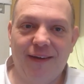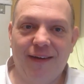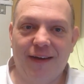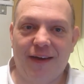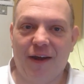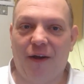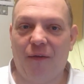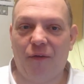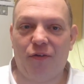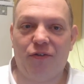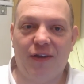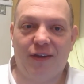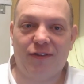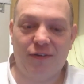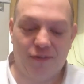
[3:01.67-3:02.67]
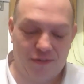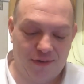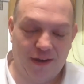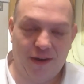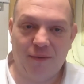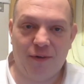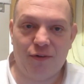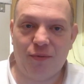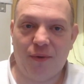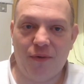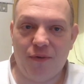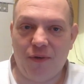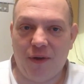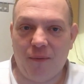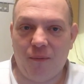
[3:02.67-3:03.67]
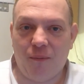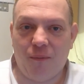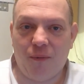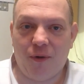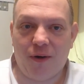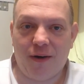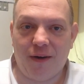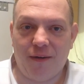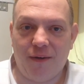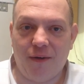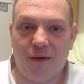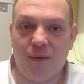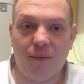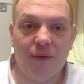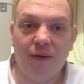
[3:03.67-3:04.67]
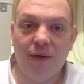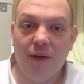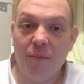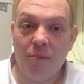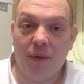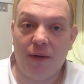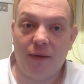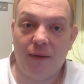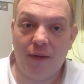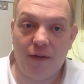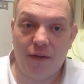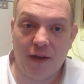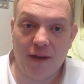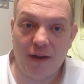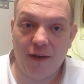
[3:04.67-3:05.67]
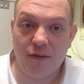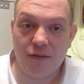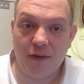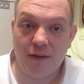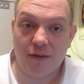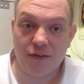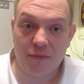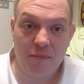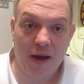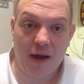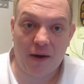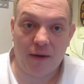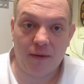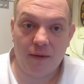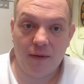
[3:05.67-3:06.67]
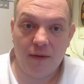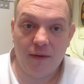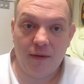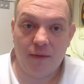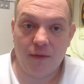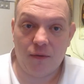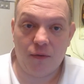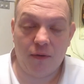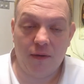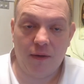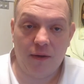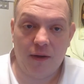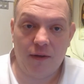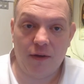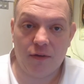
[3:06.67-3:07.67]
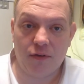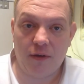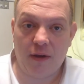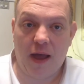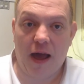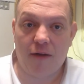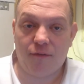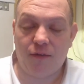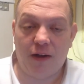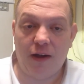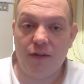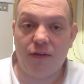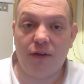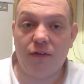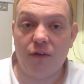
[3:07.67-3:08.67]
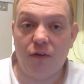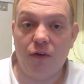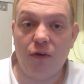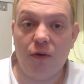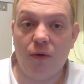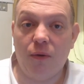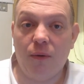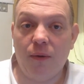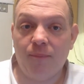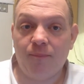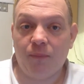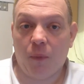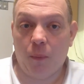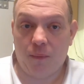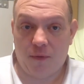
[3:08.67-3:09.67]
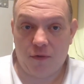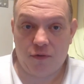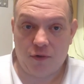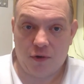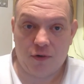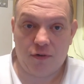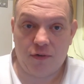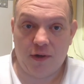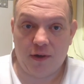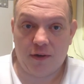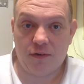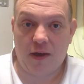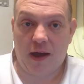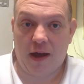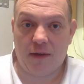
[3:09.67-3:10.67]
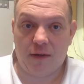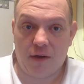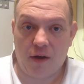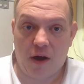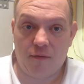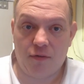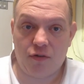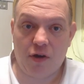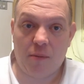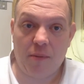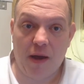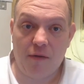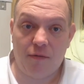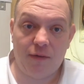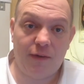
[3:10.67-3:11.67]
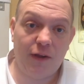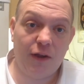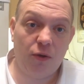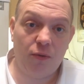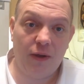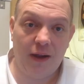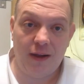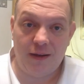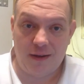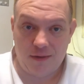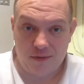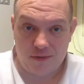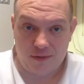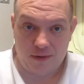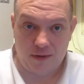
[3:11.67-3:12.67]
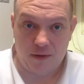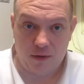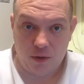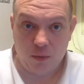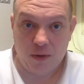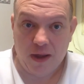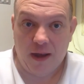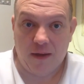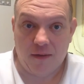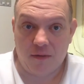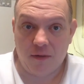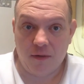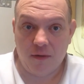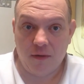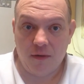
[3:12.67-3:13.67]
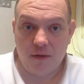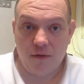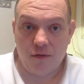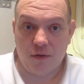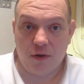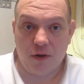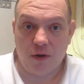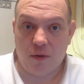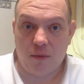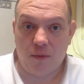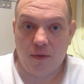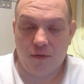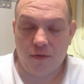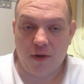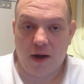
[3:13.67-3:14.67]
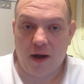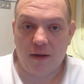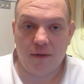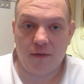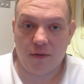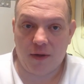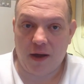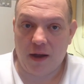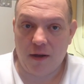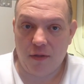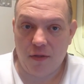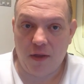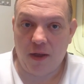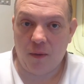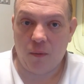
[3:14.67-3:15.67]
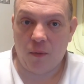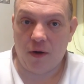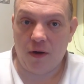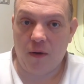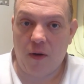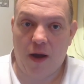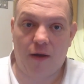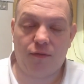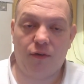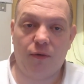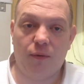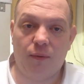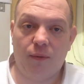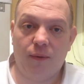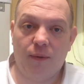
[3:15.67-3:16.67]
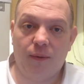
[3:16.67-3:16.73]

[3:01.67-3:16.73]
get all their sticks and see which ones they work and don't. But the thing is, it doesn't matter. It doesn't have anything to do with the stir sticks at the coffee shop. Everything you need is you get. So you don't. It's not the kind of thing where you have to